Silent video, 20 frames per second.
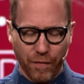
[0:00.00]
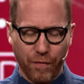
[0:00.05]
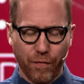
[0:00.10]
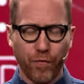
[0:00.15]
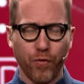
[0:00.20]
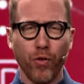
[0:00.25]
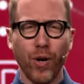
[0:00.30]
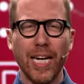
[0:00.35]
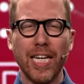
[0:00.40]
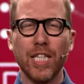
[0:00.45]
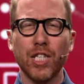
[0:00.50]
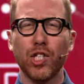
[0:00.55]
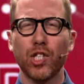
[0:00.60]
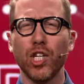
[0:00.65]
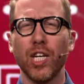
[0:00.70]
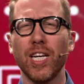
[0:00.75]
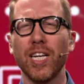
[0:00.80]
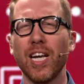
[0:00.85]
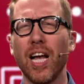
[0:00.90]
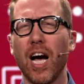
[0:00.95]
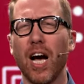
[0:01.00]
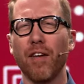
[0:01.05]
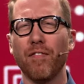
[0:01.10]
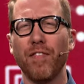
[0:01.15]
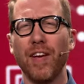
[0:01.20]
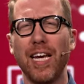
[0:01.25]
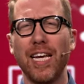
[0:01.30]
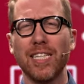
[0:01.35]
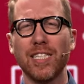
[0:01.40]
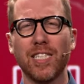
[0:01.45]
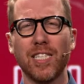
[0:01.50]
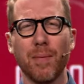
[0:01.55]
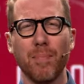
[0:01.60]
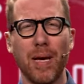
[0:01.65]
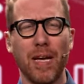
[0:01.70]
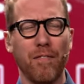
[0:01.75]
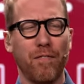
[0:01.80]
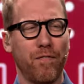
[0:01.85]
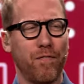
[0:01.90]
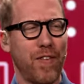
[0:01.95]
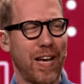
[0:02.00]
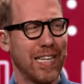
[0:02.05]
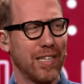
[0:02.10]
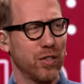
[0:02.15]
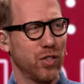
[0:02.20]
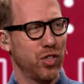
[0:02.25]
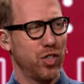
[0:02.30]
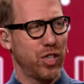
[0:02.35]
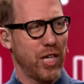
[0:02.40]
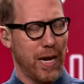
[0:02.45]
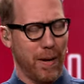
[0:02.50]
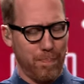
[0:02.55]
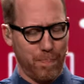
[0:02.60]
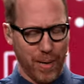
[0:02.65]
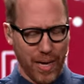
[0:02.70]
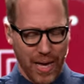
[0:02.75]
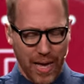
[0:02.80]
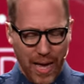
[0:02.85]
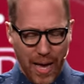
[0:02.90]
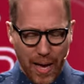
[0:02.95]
friction of intimate fellowship